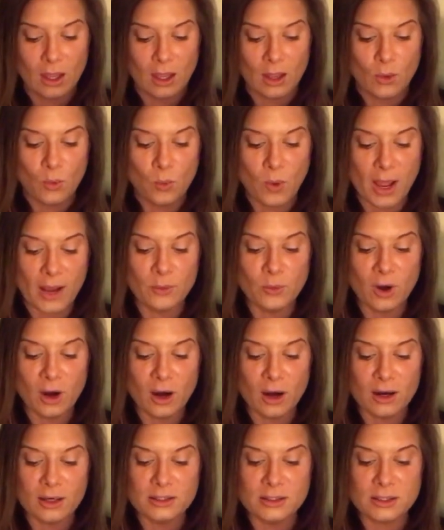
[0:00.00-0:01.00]
When
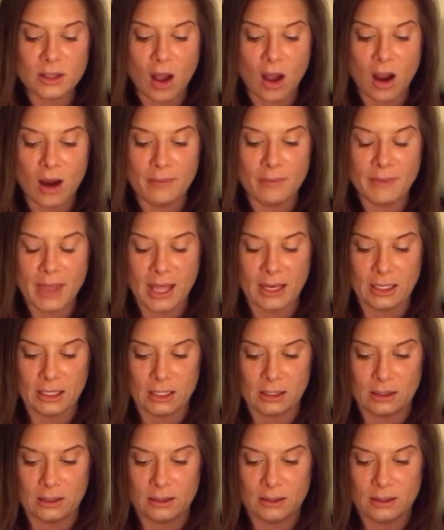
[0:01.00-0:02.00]
words are
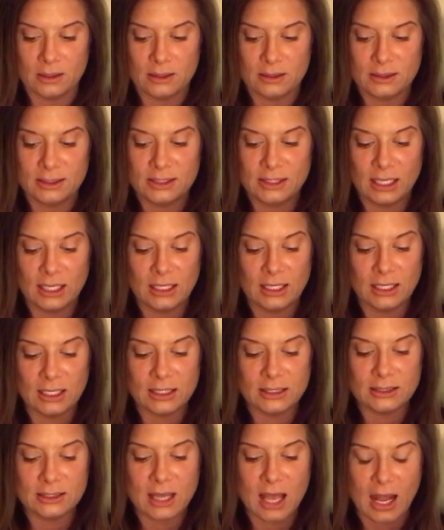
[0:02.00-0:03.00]
many, Sin
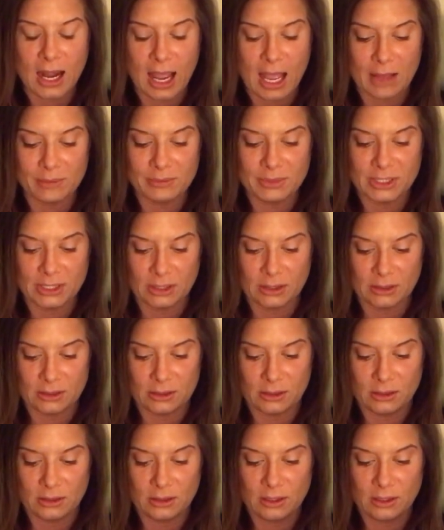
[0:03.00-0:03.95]
is not absent,